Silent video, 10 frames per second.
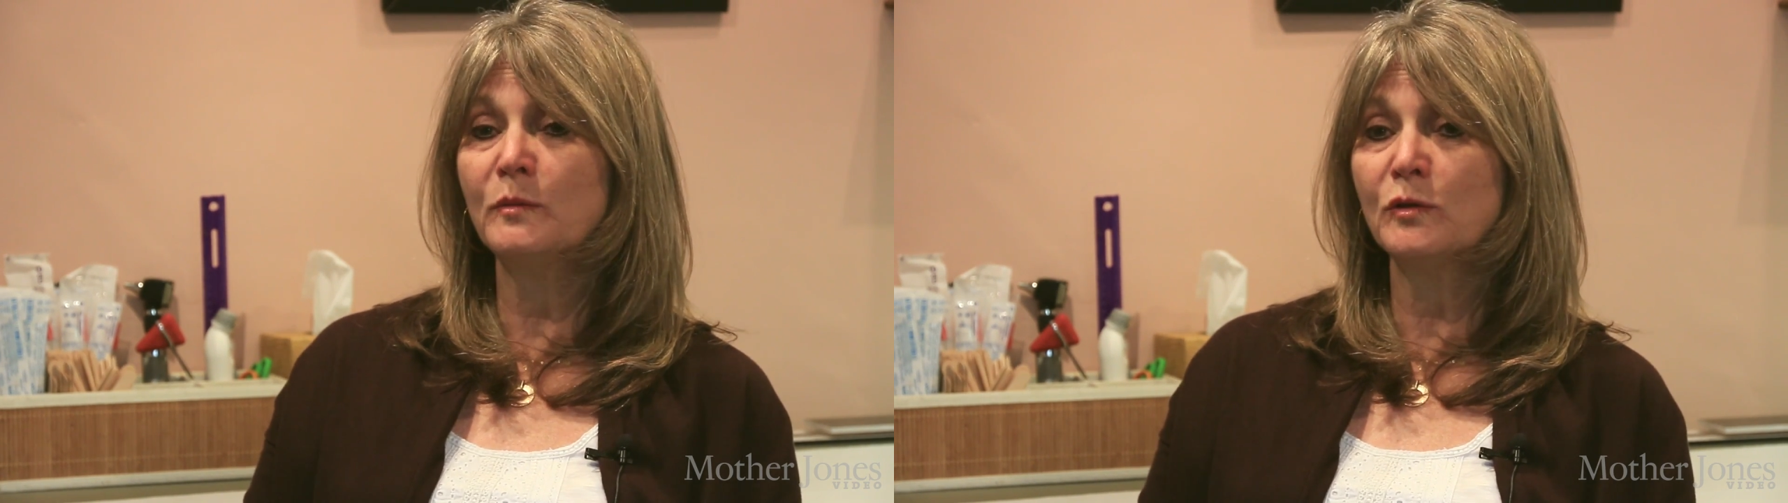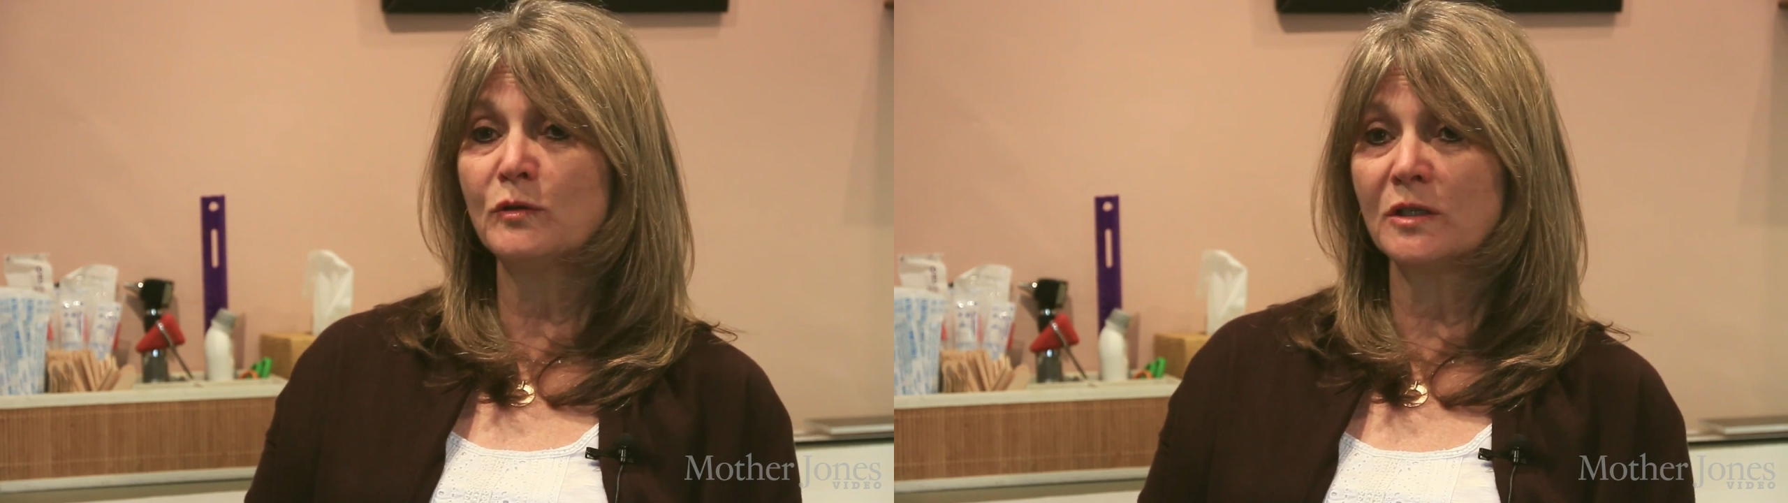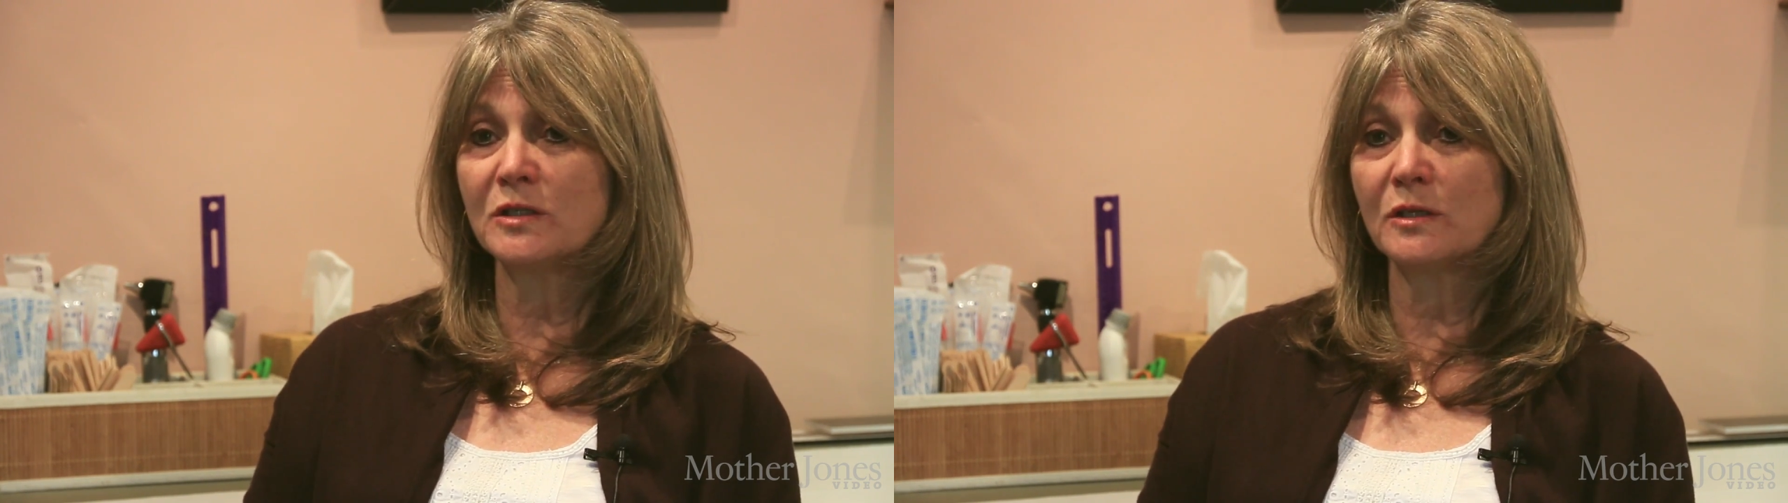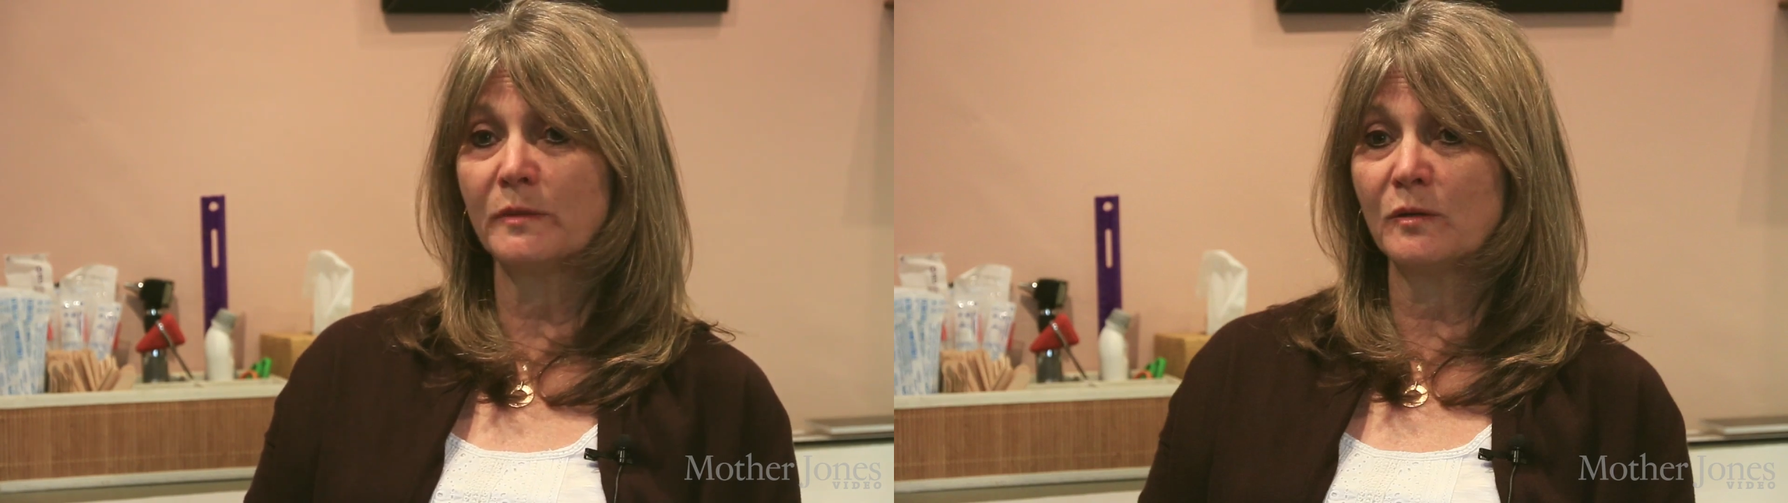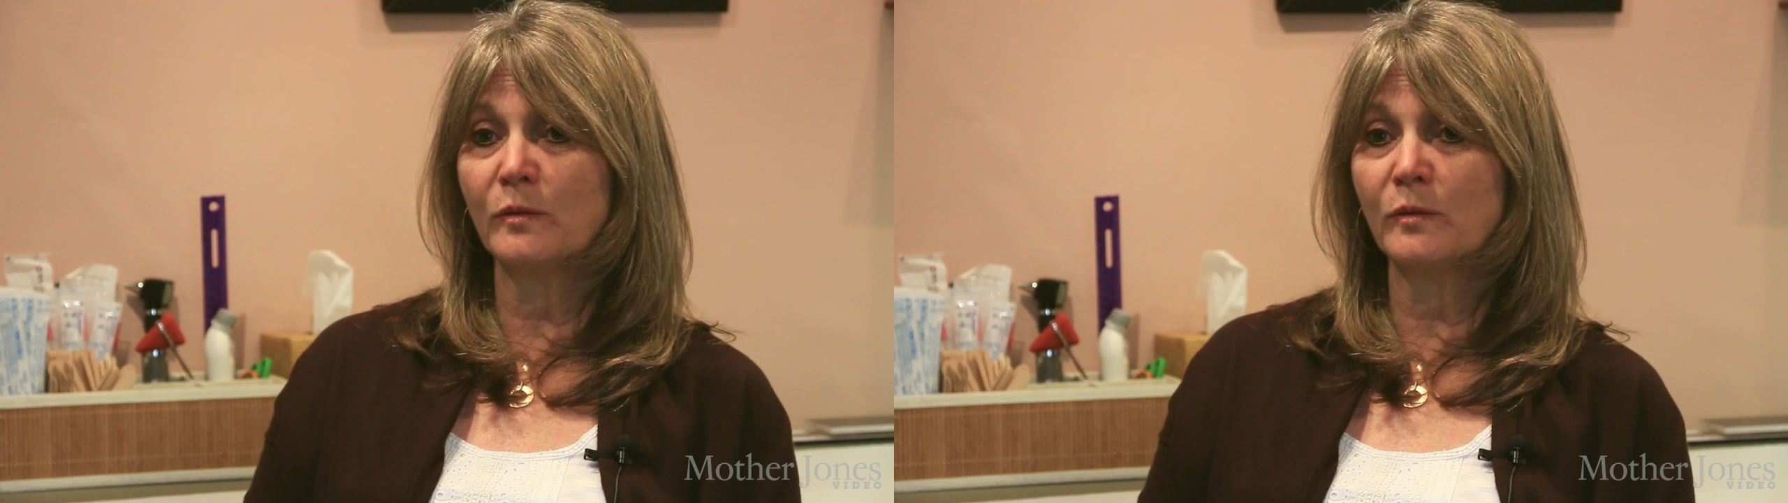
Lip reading: immune system in a